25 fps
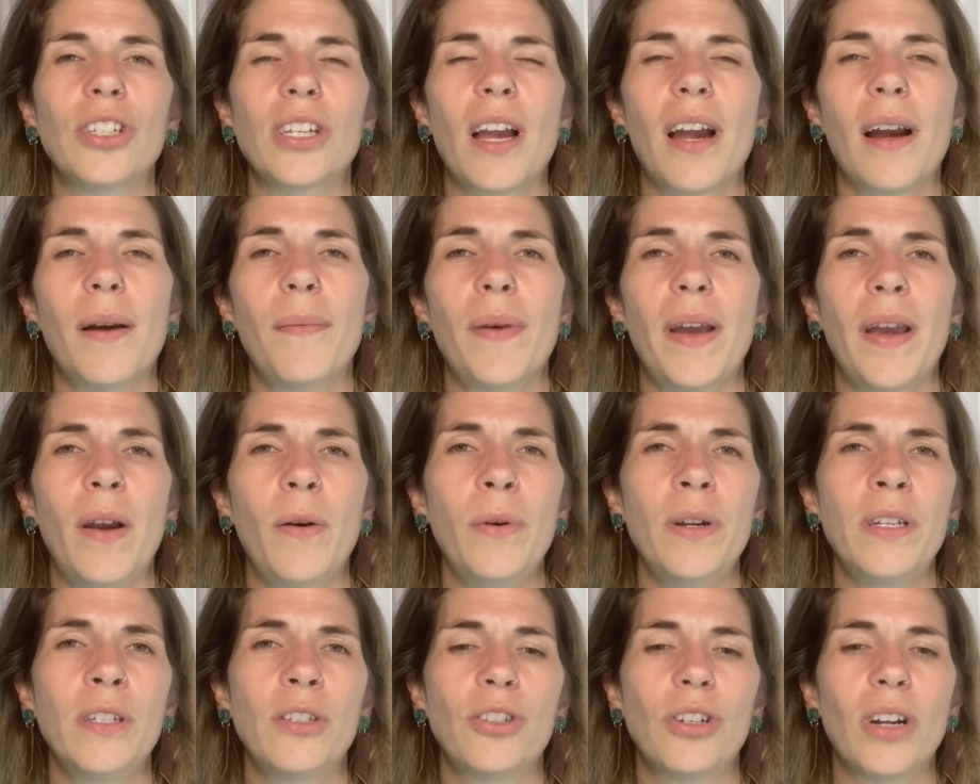I
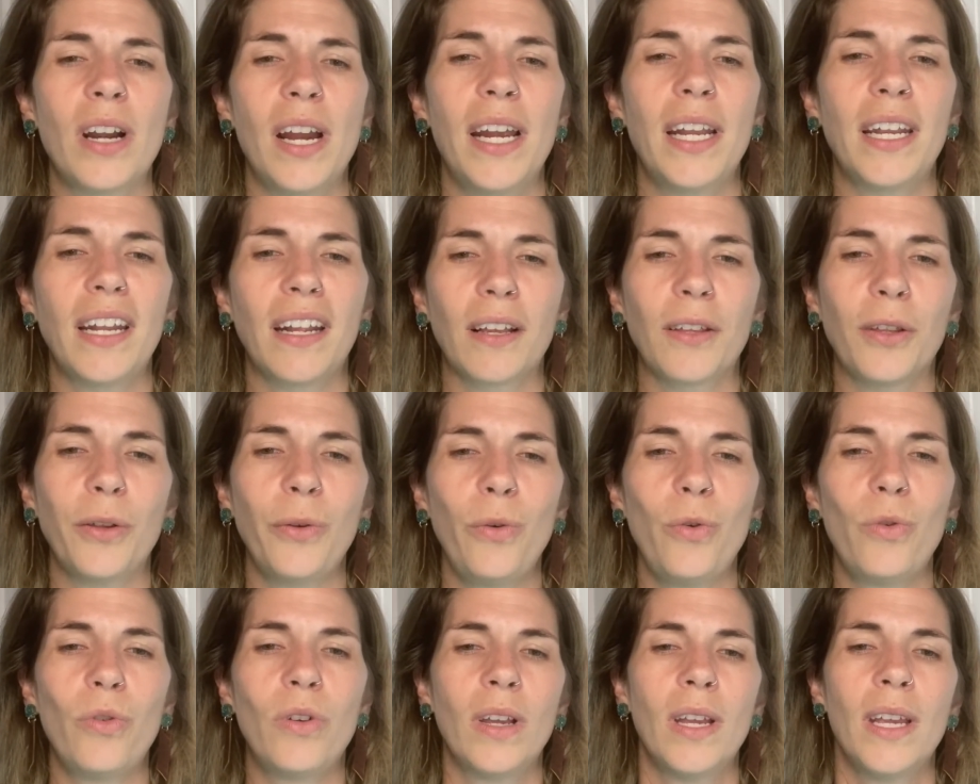always try and
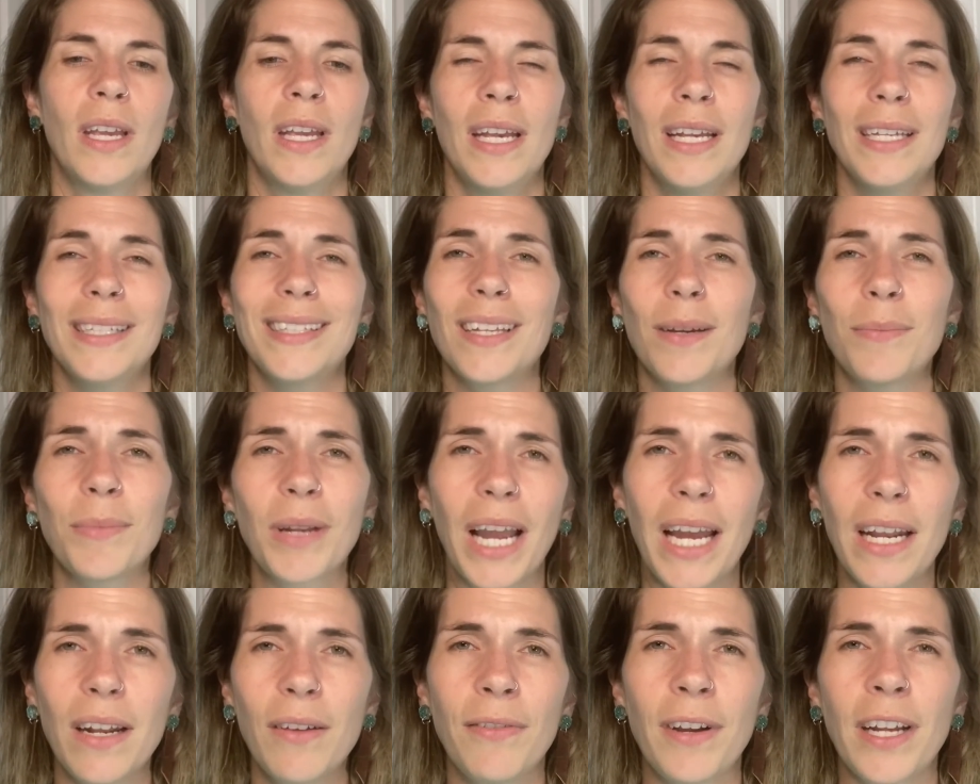include some
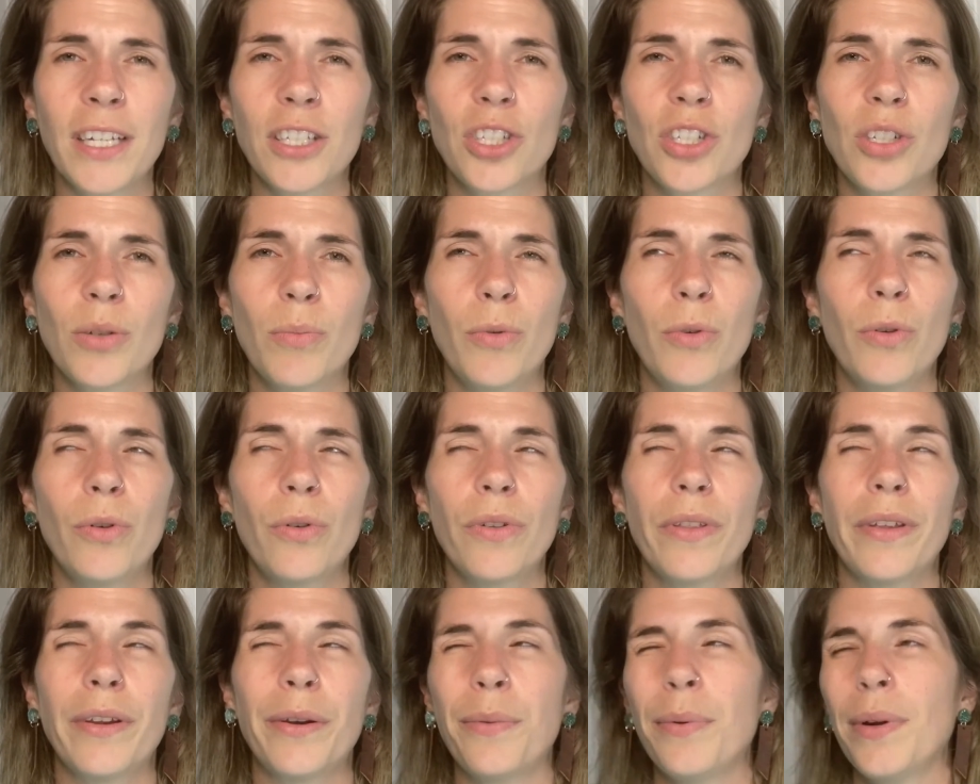kind of vegetable.
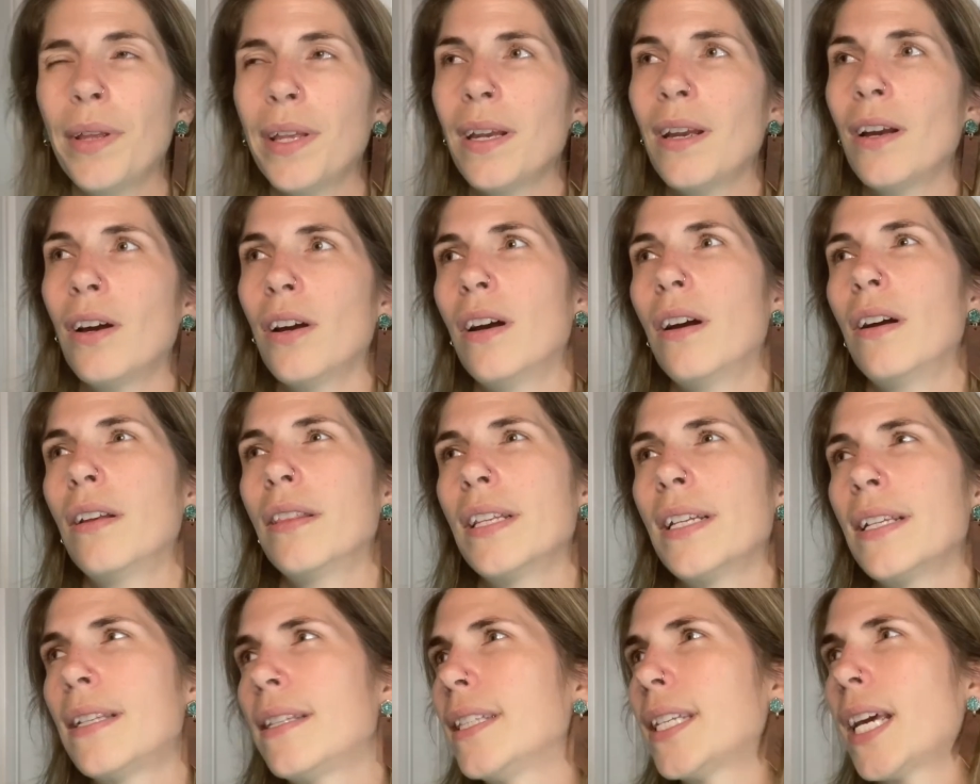They're really on
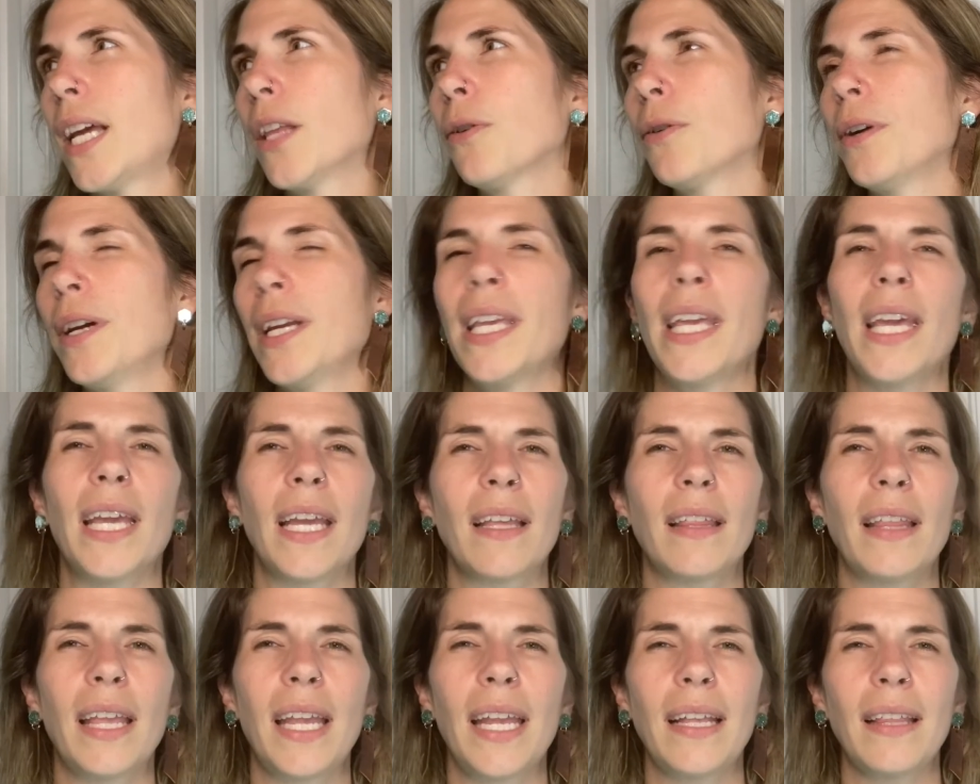this celery
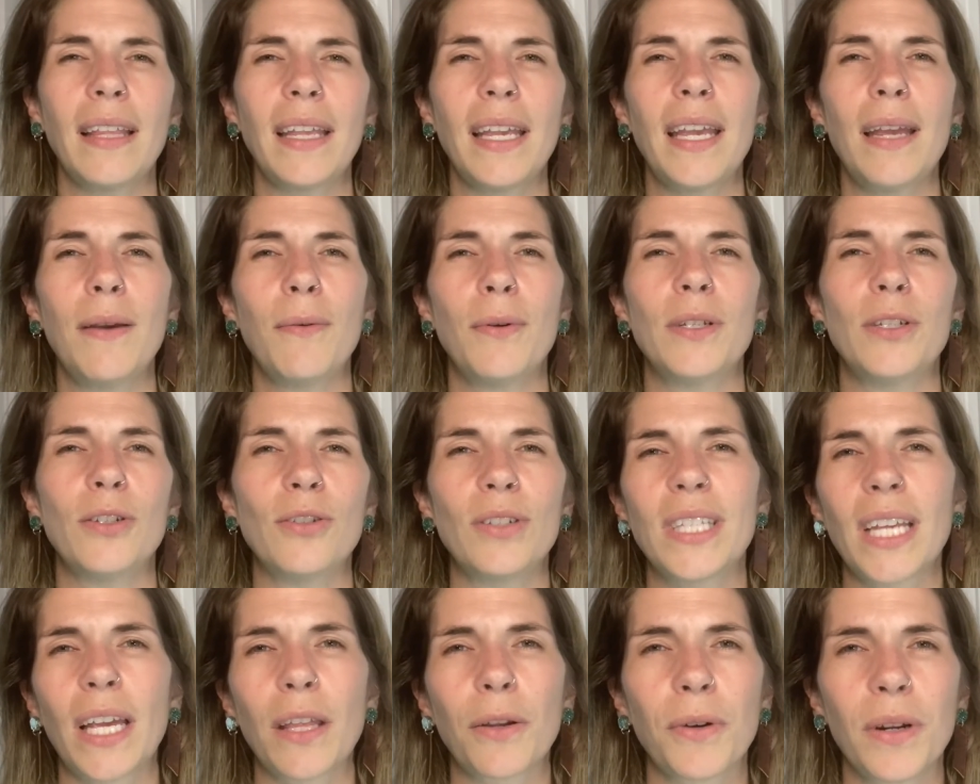kick lately. We do
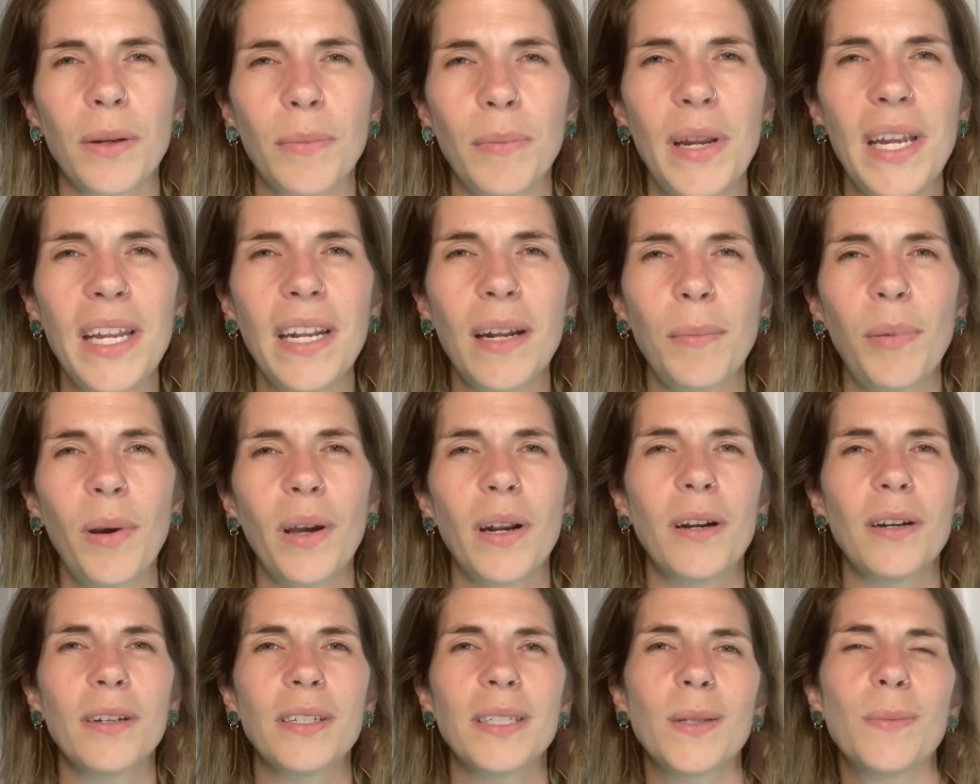celery and peanut
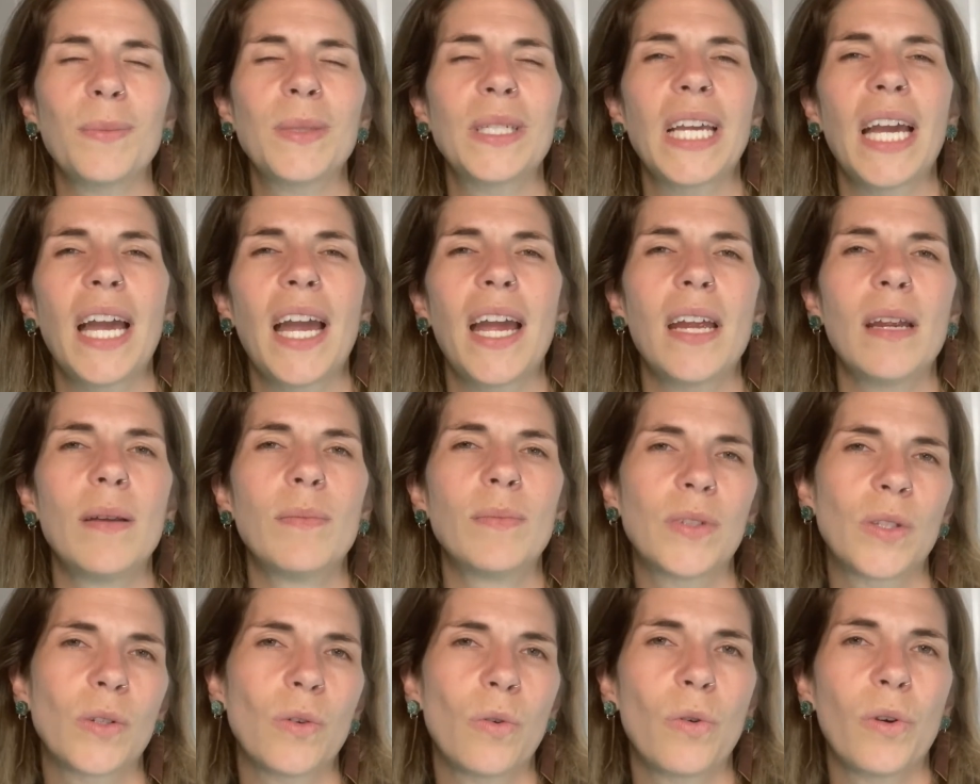butter
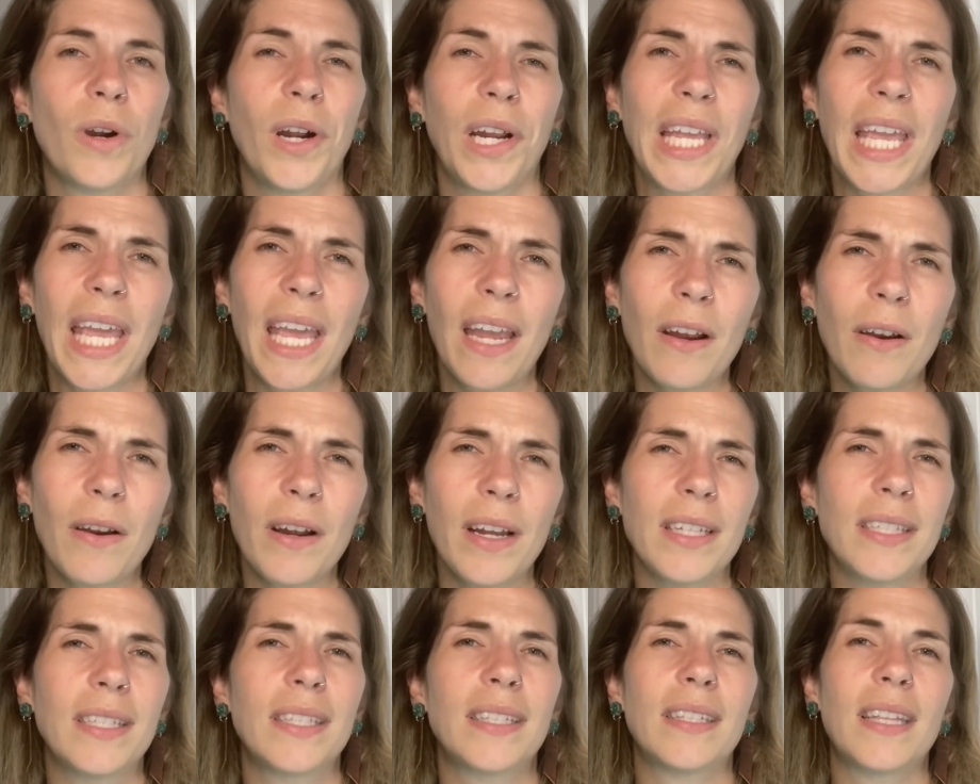sometimes, or
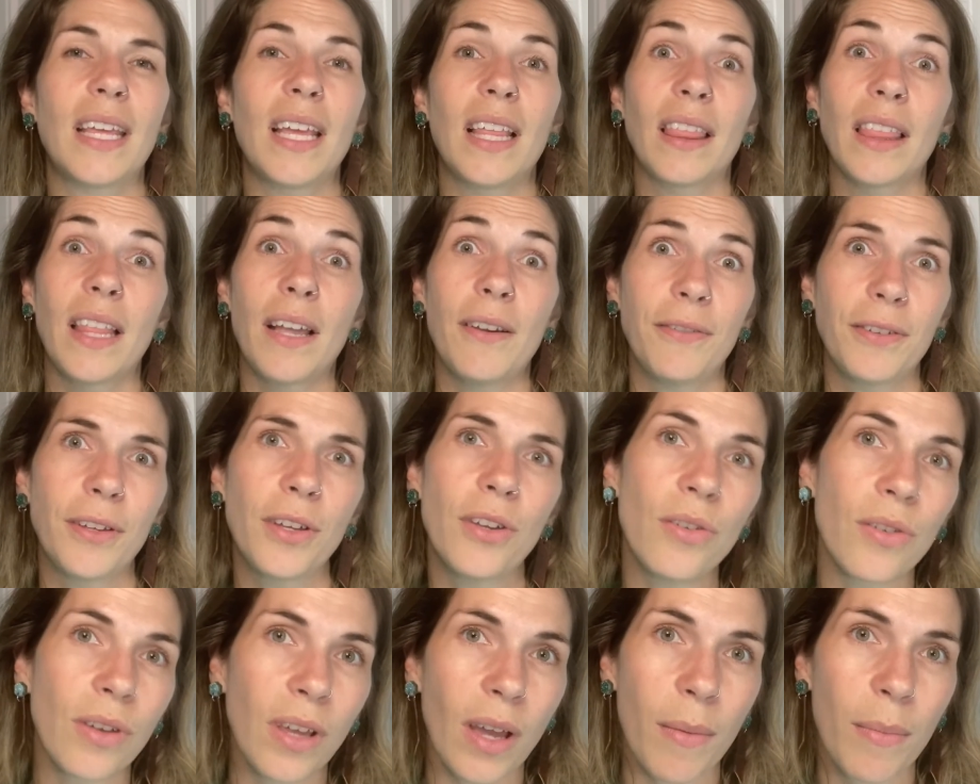carrots. They love
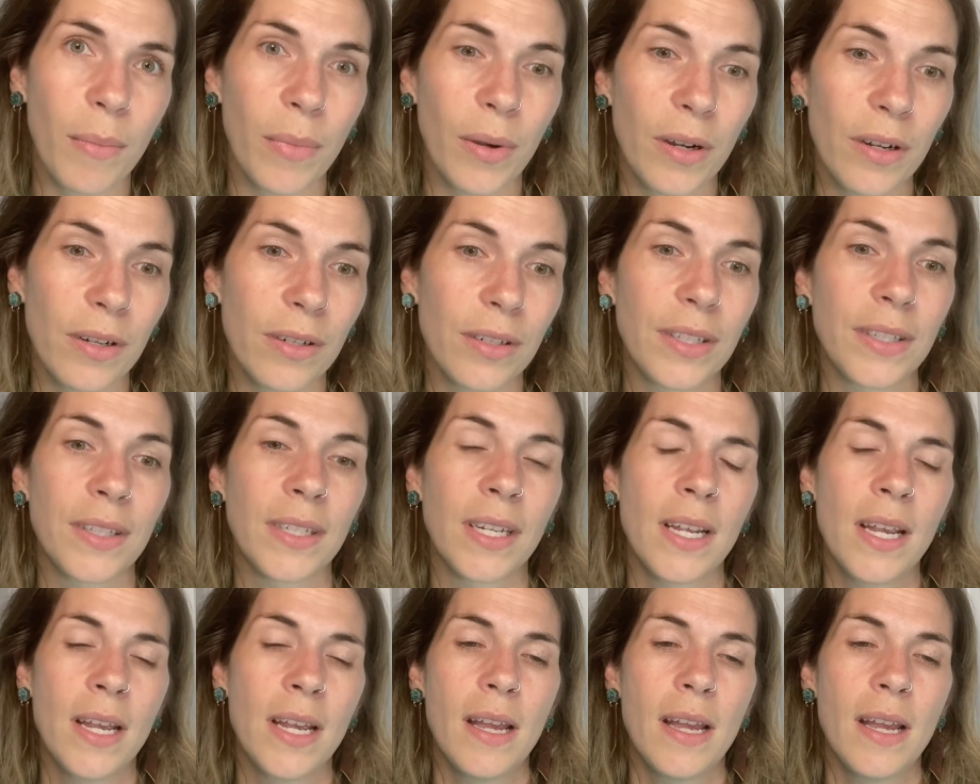cucumbers.